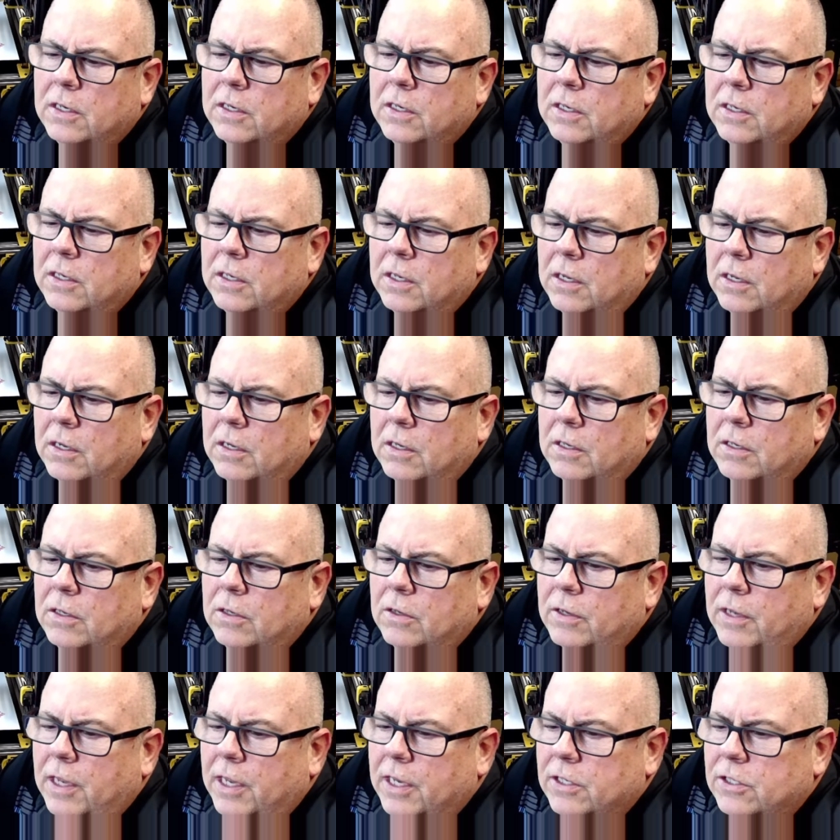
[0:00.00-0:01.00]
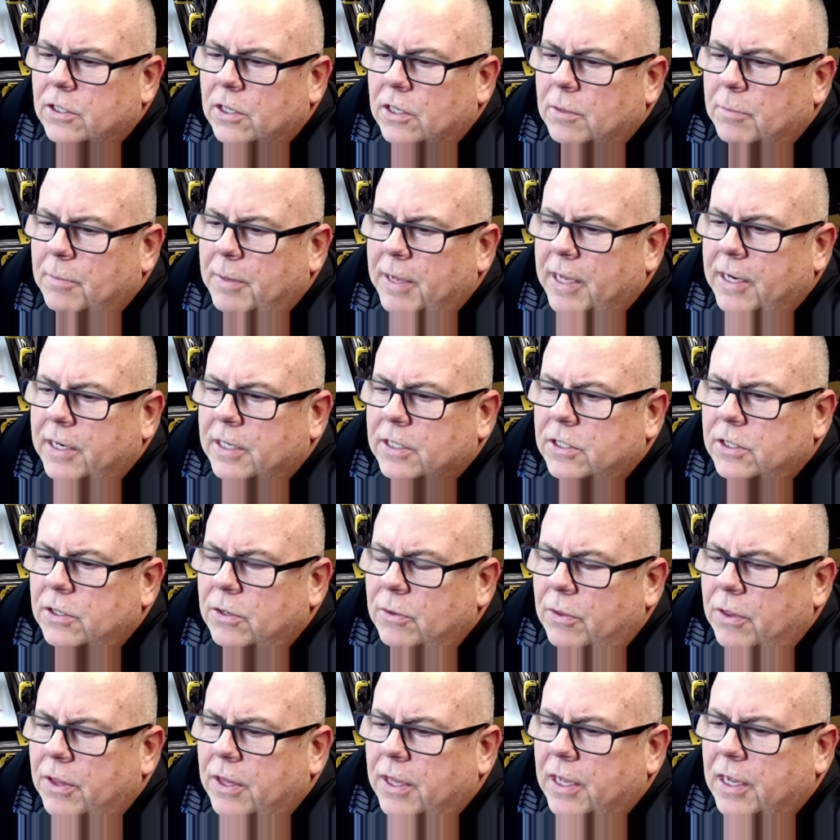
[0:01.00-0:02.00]
Oh, okay, so the bed is
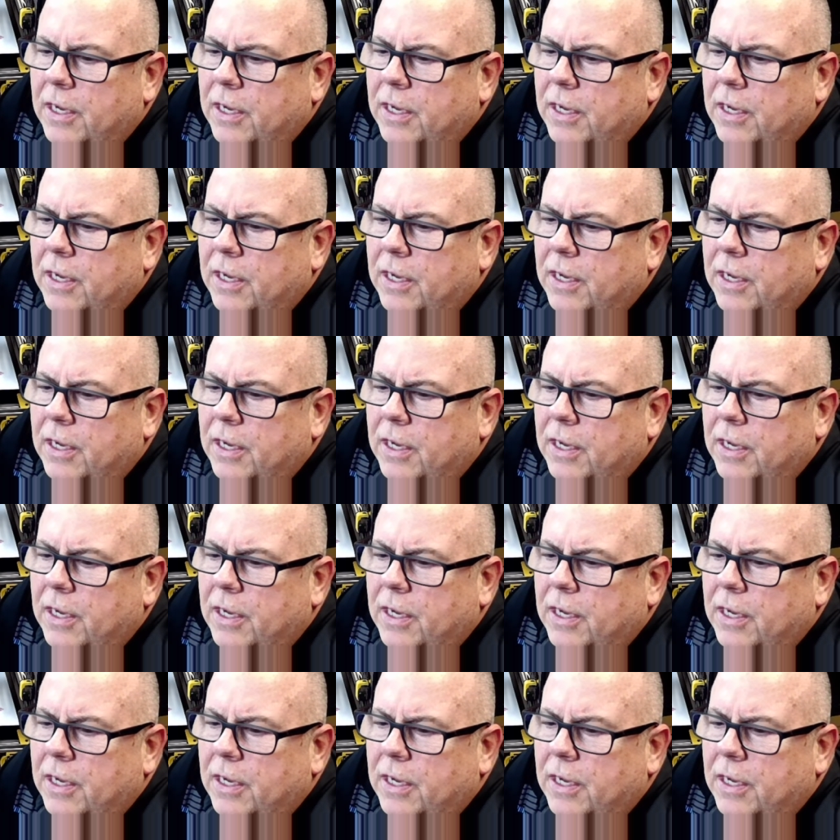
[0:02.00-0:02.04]
too thick.